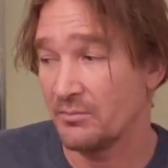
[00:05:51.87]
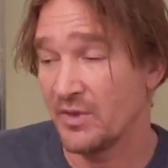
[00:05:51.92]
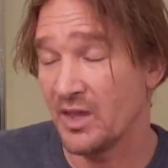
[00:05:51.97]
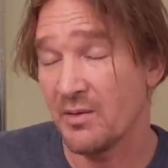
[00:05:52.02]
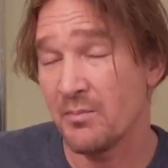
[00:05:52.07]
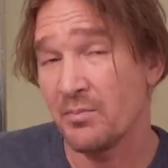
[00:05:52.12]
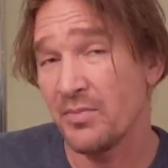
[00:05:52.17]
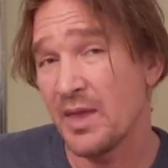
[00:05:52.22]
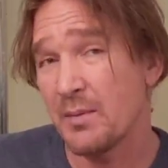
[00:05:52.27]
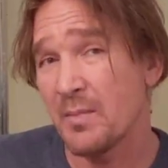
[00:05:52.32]

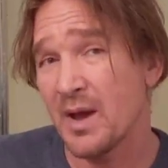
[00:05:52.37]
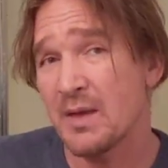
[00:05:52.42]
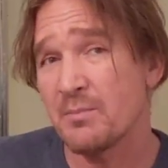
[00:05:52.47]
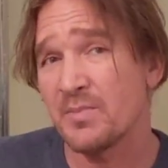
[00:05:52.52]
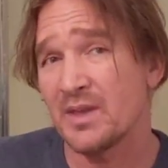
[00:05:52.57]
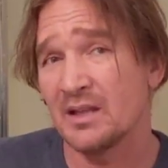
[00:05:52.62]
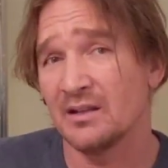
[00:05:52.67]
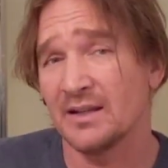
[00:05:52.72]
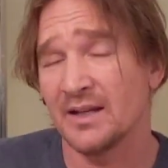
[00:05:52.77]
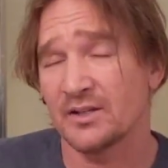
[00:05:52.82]
They
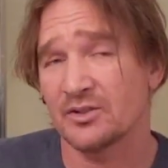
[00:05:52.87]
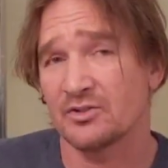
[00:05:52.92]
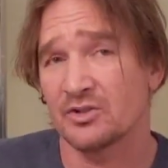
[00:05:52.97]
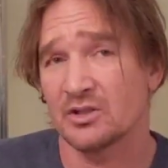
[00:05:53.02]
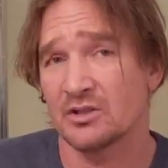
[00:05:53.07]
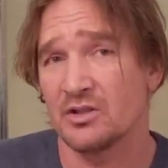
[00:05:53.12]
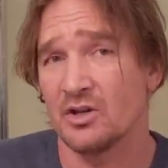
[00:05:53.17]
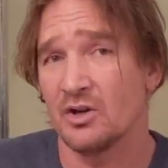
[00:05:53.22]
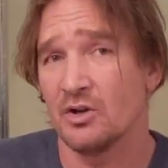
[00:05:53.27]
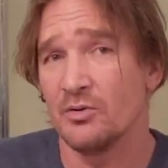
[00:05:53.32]
might be
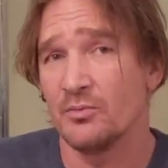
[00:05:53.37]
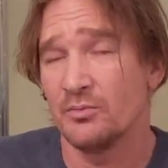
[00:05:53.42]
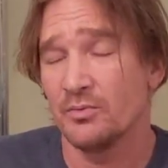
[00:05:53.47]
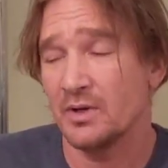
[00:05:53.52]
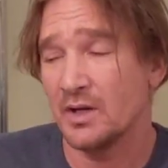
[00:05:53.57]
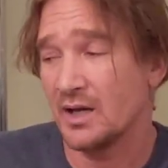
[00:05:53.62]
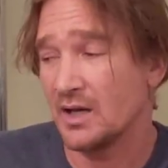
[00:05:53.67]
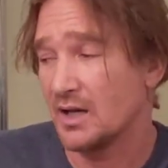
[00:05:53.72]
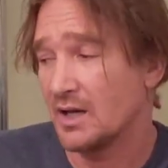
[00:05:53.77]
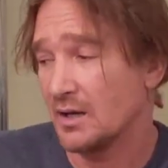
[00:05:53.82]
electric though,
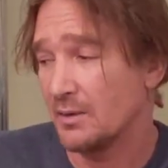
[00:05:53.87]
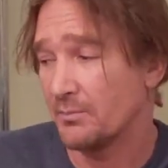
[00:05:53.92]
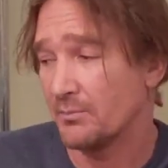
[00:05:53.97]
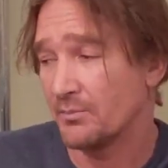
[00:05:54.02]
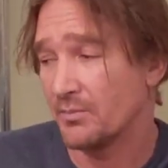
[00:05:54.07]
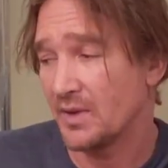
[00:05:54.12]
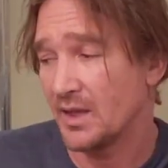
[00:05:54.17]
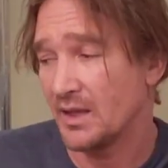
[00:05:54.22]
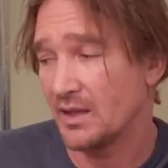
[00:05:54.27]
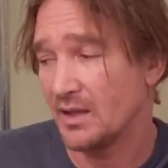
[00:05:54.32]

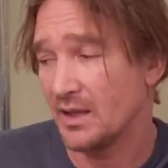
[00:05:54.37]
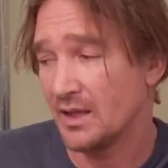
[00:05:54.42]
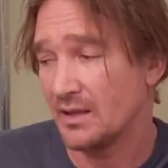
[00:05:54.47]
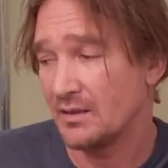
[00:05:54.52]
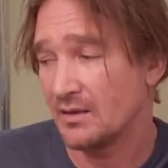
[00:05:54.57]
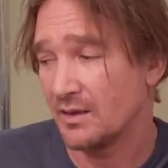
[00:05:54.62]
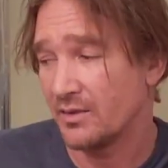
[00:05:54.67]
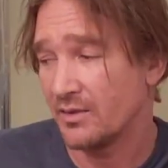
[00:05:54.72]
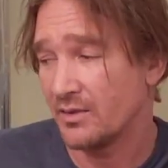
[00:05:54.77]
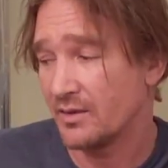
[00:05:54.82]

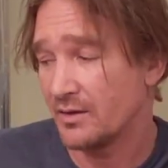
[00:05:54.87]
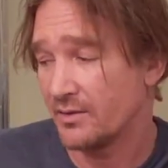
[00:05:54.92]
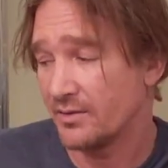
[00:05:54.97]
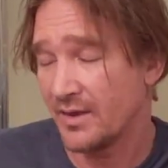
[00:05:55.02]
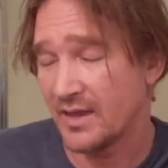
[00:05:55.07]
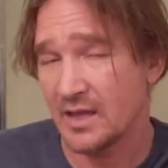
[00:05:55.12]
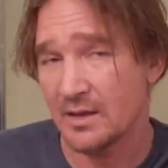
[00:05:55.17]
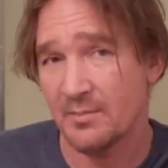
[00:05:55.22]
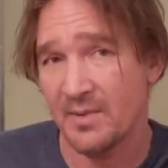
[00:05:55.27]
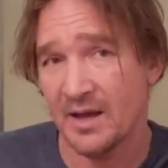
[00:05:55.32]
and the
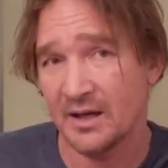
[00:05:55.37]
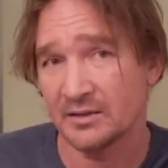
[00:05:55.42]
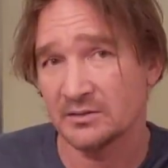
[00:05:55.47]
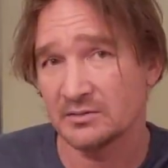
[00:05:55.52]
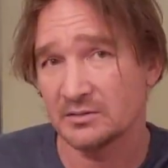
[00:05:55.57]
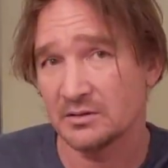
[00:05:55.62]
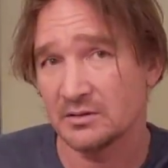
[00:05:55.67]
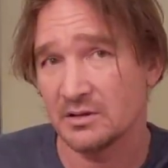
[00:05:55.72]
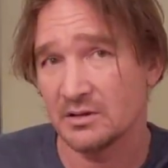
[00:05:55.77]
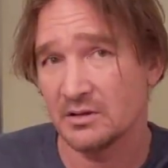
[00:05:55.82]
thing
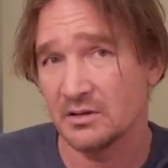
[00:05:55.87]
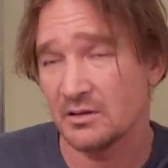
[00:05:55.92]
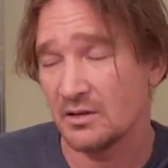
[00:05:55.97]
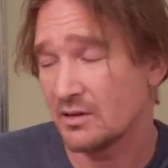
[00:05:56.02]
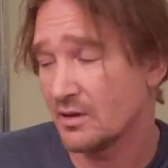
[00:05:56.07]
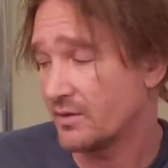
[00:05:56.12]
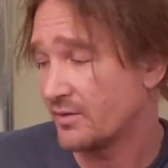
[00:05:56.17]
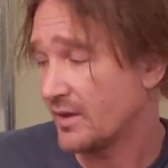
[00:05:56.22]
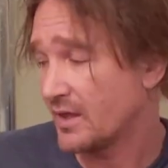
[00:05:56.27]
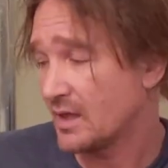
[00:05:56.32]
about
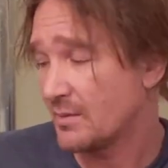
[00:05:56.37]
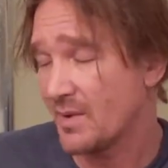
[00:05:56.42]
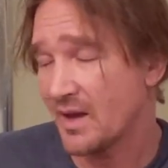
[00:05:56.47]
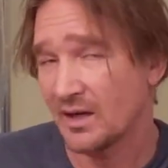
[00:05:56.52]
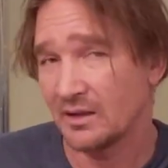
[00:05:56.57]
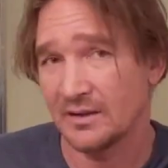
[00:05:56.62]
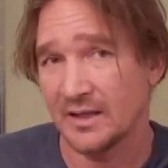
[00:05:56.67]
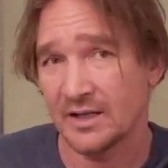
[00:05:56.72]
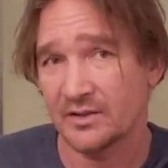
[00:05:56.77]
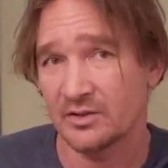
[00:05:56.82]

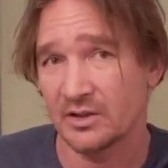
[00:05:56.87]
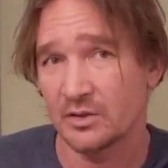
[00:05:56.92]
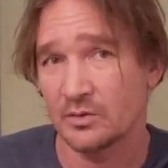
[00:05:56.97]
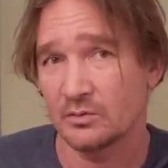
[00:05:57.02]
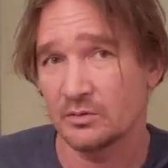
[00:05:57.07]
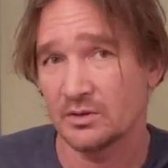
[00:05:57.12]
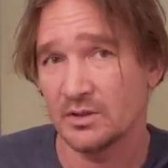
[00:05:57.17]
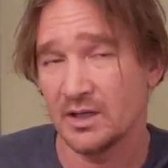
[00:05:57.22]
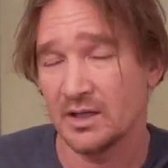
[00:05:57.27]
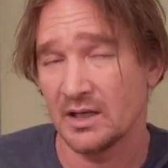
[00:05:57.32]

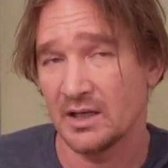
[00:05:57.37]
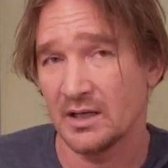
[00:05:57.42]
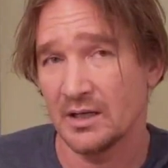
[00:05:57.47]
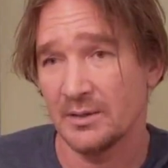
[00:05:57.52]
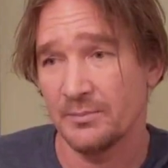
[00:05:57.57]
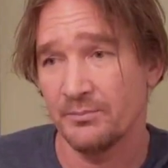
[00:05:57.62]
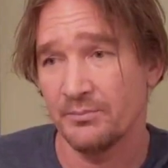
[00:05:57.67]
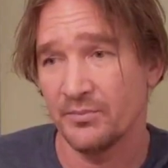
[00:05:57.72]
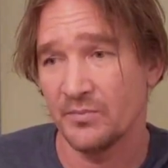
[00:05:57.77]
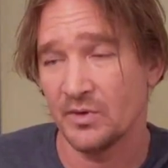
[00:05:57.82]
electric,
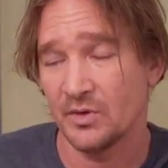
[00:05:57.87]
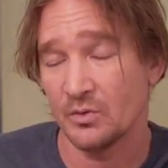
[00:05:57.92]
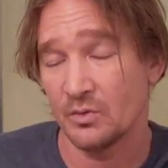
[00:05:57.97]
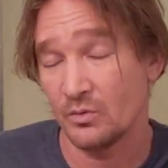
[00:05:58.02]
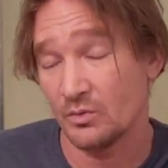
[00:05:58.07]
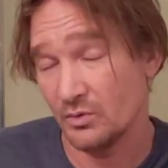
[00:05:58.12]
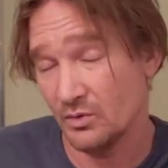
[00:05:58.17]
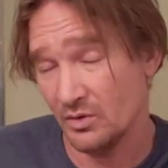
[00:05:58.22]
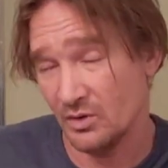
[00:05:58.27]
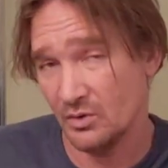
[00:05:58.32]

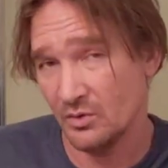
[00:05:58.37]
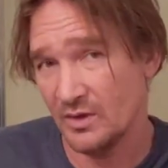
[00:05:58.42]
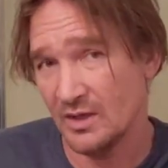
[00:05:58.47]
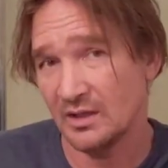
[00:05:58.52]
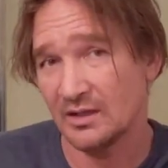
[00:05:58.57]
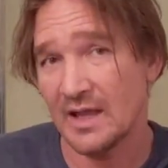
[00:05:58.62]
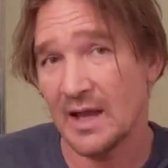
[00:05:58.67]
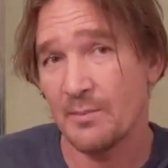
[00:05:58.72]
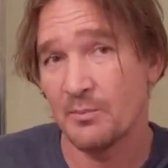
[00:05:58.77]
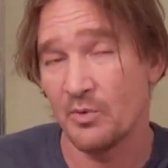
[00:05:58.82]
you get
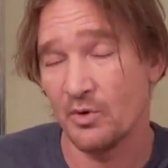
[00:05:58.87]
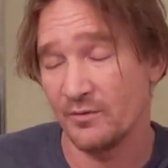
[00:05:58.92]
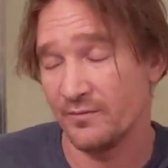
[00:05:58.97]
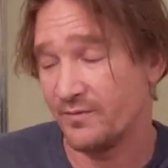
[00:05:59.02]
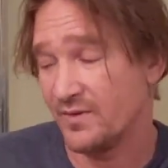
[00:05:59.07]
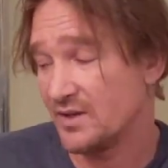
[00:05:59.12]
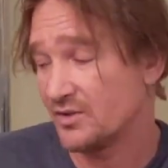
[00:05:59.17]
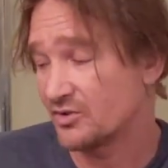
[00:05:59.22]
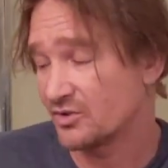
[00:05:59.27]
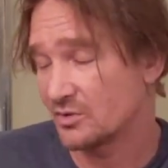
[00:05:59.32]
a lot more
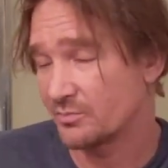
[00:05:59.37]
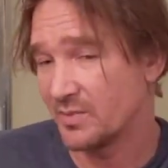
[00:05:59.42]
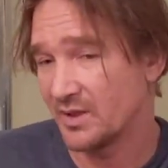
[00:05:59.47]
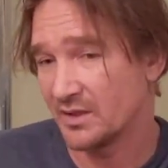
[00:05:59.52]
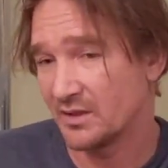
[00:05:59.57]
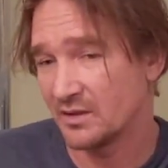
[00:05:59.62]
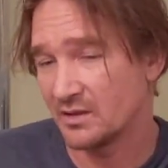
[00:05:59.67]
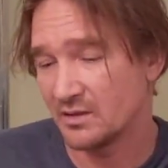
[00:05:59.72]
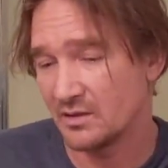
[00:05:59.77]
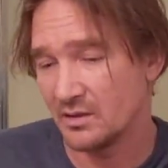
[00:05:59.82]
features.
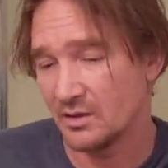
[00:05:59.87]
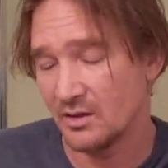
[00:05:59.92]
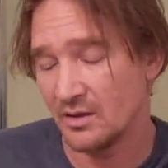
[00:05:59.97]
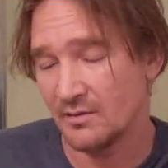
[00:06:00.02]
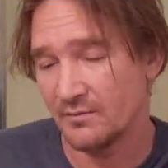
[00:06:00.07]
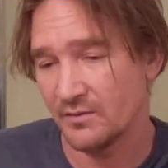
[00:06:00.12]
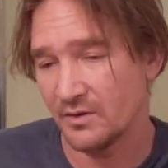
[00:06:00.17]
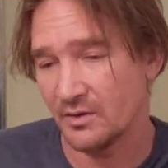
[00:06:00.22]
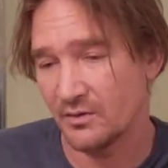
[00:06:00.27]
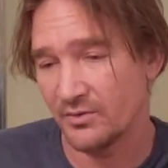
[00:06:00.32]
But
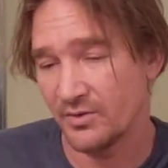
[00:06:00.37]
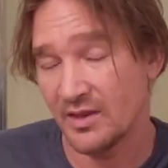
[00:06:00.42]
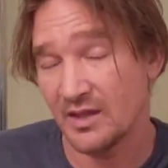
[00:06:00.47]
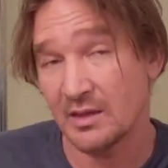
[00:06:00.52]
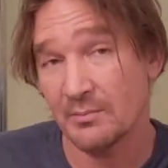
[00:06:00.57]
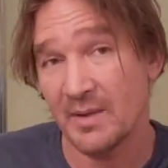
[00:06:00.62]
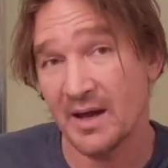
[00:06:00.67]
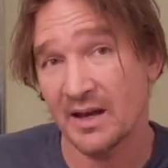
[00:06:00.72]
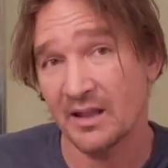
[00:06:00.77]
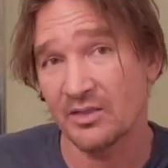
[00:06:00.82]
think
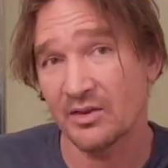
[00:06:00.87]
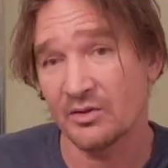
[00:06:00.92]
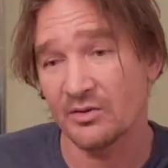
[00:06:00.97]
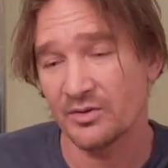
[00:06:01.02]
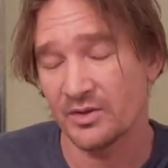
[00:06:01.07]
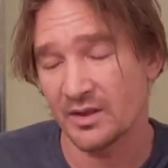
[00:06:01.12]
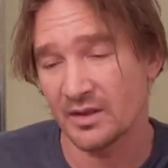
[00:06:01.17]
about it though.